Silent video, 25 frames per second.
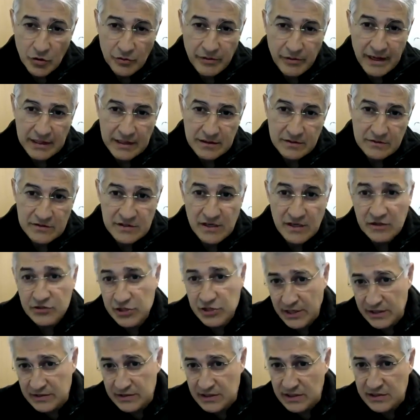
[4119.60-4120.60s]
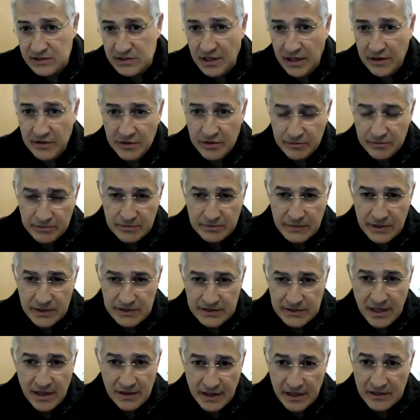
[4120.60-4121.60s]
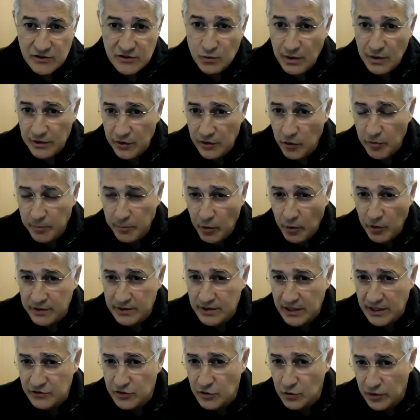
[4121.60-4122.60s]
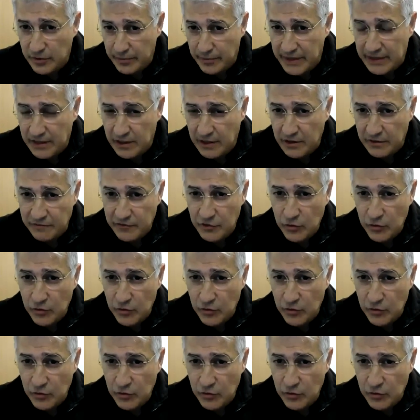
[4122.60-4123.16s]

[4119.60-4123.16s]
Correct, such as this letter. That's what your point that you were making.